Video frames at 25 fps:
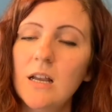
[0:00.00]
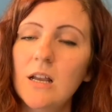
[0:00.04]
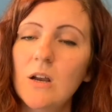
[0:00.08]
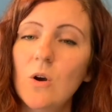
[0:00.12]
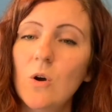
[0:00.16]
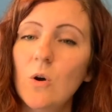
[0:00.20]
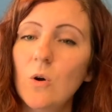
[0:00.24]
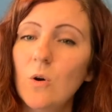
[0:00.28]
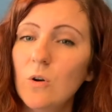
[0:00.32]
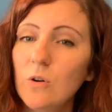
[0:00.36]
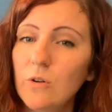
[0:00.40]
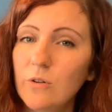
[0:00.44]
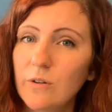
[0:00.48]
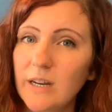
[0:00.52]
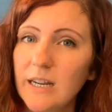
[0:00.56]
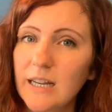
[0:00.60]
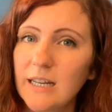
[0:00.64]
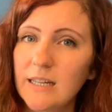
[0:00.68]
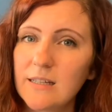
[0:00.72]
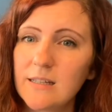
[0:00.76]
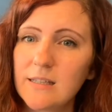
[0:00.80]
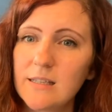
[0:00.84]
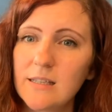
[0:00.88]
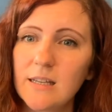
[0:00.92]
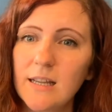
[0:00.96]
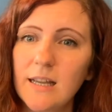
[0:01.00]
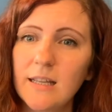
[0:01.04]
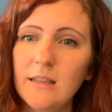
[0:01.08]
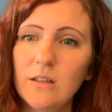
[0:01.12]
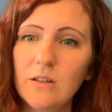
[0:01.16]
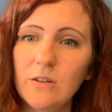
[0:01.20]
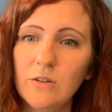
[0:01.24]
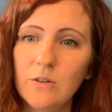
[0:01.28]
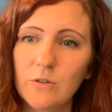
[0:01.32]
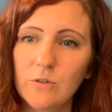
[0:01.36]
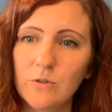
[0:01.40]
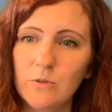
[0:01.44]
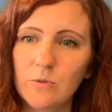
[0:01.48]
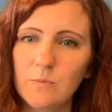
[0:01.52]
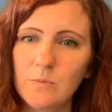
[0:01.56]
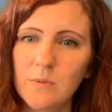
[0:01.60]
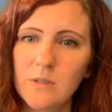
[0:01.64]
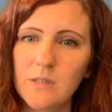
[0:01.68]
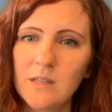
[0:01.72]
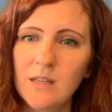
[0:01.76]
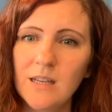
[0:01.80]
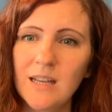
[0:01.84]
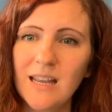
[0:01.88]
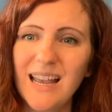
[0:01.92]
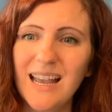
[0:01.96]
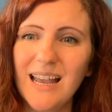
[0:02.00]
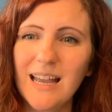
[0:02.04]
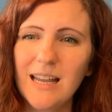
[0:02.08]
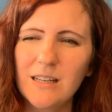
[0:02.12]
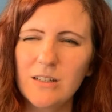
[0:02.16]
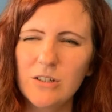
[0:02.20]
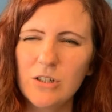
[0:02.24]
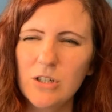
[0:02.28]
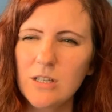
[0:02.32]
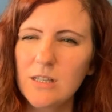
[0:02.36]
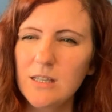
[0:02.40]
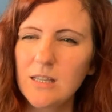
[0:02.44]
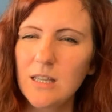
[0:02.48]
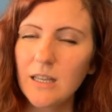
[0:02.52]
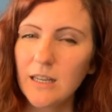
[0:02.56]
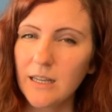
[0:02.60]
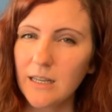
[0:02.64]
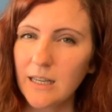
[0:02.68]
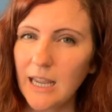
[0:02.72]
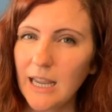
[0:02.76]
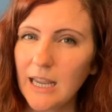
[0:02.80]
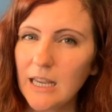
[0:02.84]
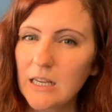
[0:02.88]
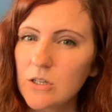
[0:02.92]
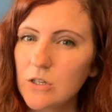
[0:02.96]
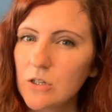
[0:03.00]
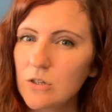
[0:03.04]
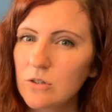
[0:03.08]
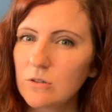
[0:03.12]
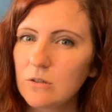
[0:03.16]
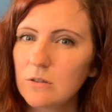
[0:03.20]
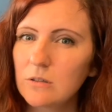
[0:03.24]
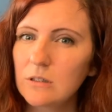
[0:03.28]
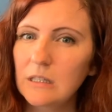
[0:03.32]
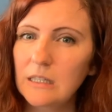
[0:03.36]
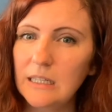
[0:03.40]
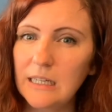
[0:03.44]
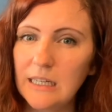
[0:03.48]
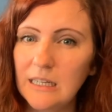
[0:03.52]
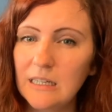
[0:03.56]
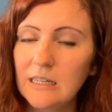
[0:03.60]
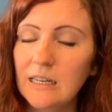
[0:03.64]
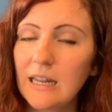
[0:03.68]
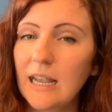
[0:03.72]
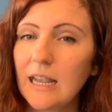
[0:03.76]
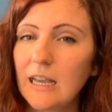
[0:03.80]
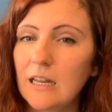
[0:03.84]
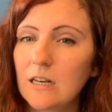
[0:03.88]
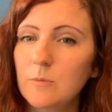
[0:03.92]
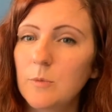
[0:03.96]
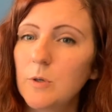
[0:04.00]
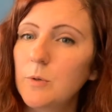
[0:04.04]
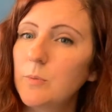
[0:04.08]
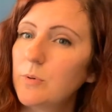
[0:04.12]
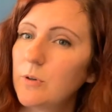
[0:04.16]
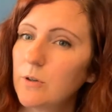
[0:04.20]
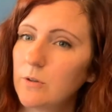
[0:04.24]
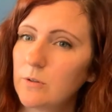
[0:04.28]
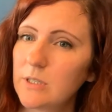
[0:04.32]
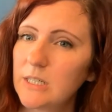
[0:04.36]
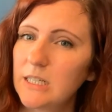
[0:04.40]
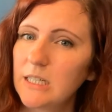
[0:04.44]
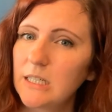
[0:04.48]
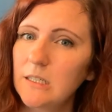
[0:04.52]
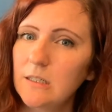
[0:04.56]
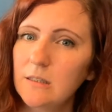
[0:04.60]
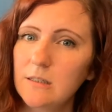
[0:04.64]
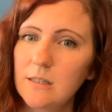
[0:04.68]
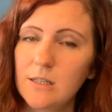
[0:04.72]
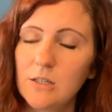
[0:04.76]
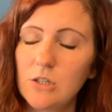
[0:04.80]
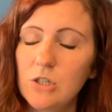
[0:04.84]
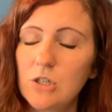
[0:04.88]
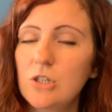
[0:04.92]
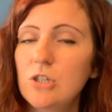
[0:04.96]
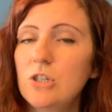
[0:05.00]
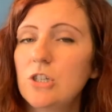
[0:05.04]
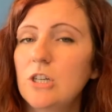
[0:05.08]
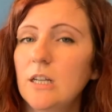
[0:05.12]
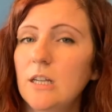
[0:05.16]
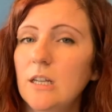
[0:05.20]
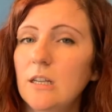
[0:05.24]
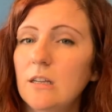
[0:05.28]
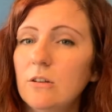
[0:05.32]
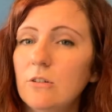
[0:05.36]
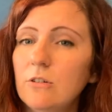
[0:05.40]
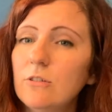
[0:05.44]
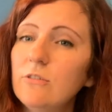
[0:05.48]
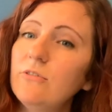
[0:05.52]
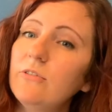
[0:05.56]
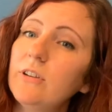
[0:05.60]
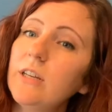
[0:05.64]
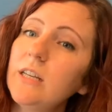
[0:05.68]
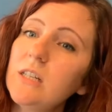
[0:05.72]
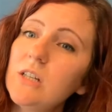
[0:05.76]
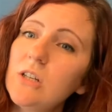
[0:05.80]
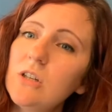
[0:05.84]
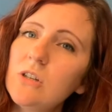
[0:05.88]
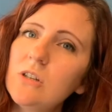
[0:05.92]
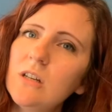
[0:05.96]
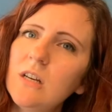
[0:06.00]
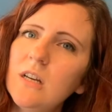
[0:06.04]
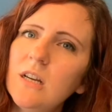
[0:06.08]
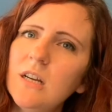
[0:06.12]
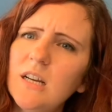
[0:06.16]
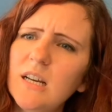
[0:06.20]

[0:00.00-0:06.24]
whole grains and legumes, and just the occasional lean animal protein such as chicken or fish,